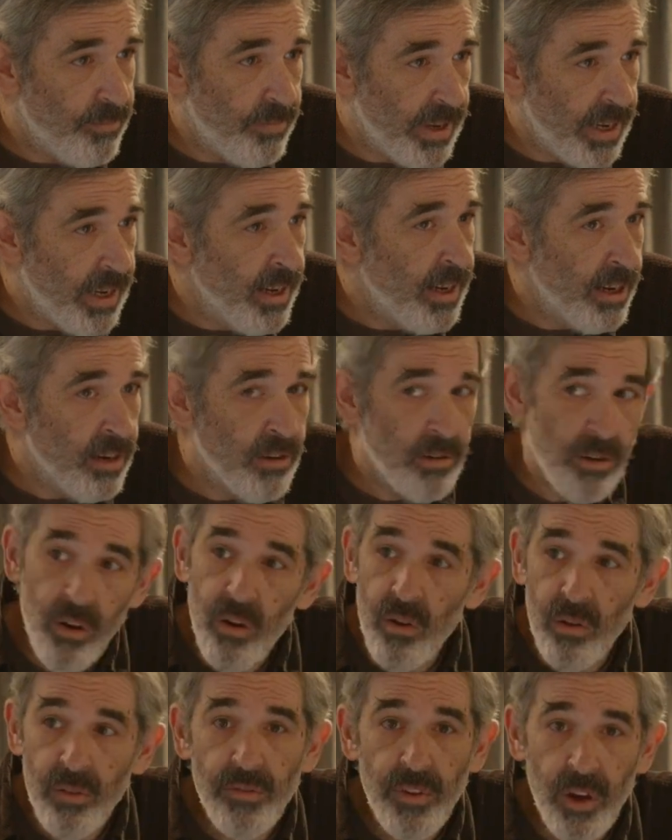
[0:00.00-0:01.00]
being here, and
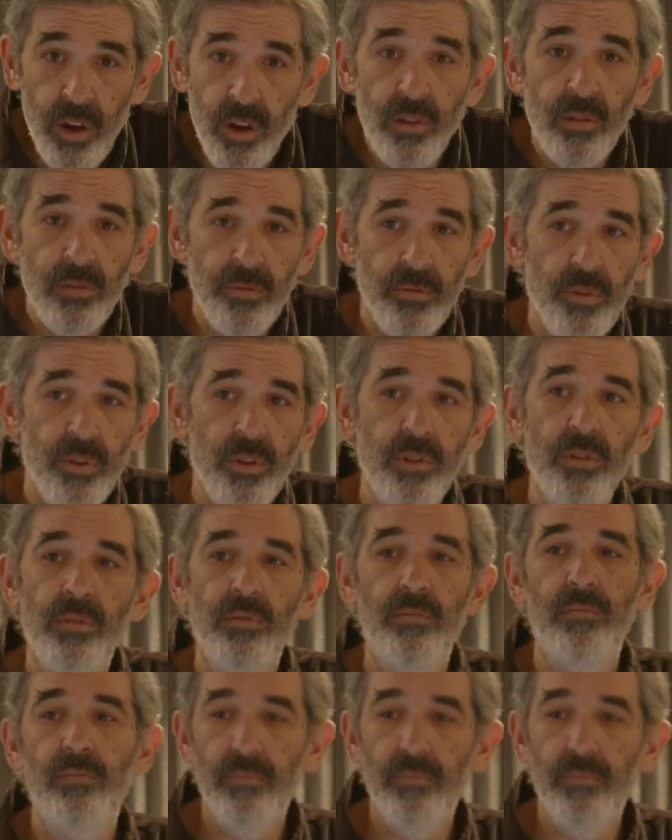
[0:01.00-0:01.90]
all of y'all for